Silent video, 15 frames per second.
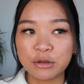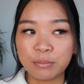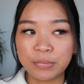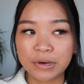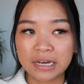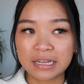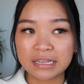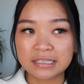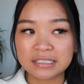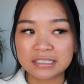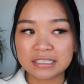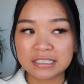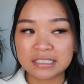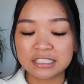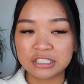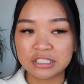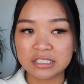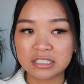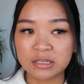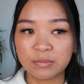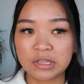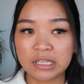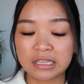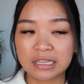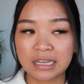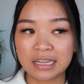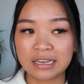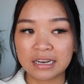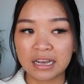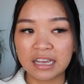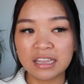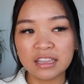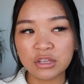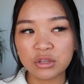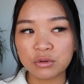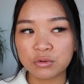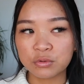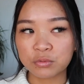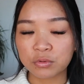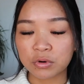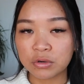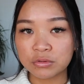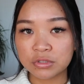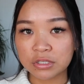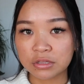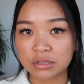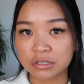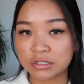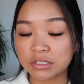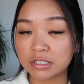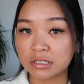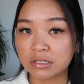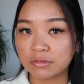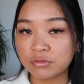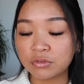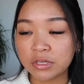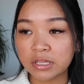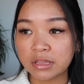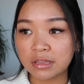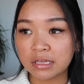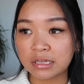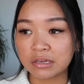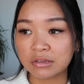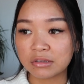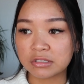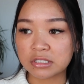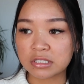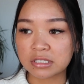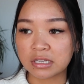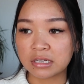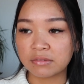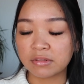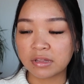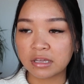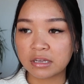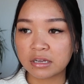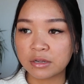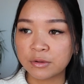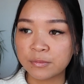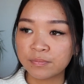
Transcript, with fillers: But it's just something that I think you grow to learn to live with, and you just kind of like